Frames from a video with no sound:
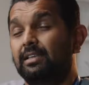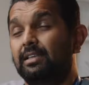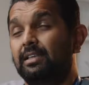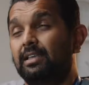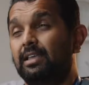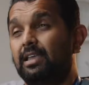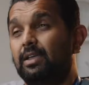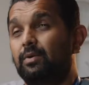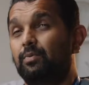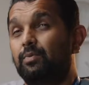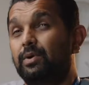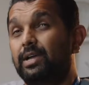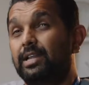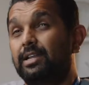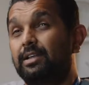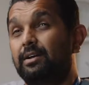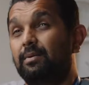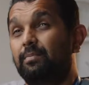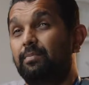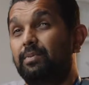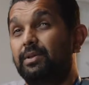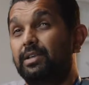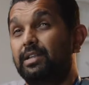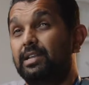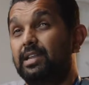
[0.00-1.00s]
It went
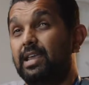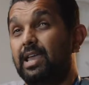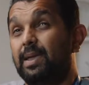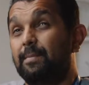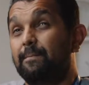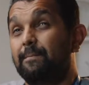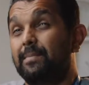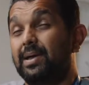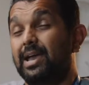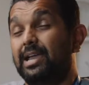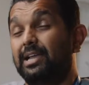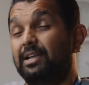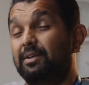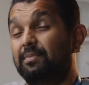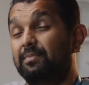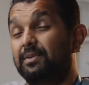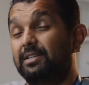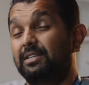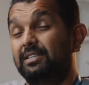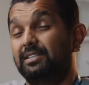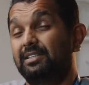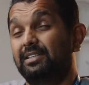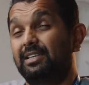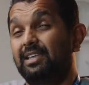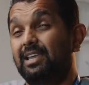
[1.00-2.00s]
up an
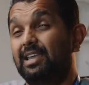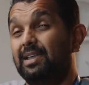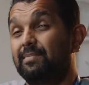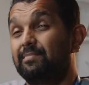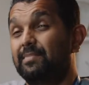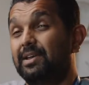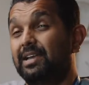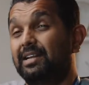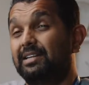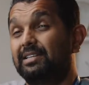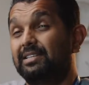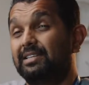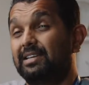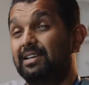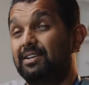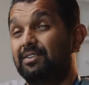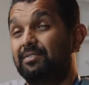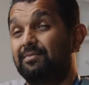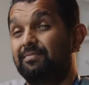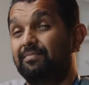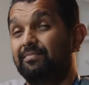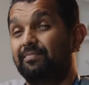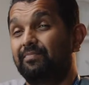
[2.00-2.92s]
embankment, came back down,